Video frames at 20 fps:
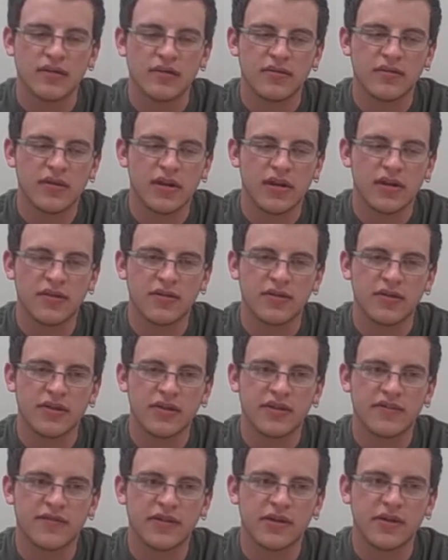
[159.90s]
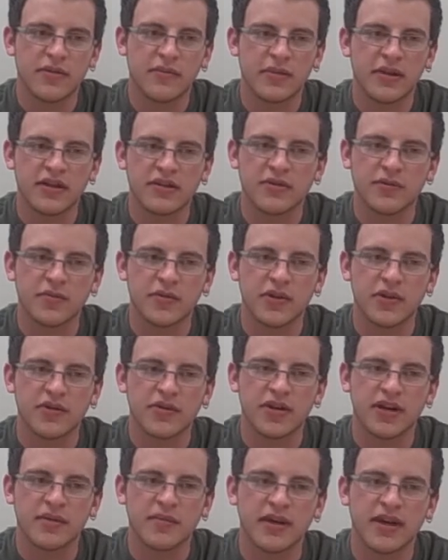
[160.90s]
no, the developmental
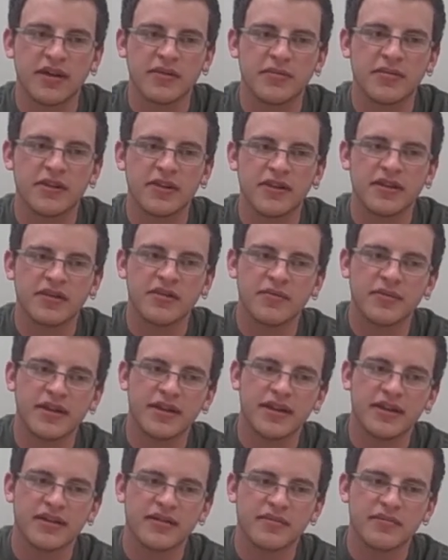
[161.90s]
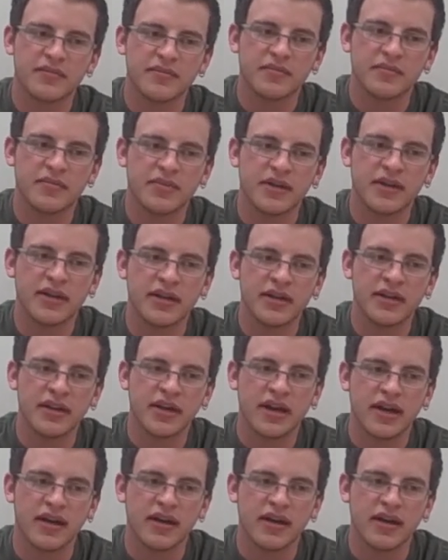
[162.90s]
program helped a little bit, but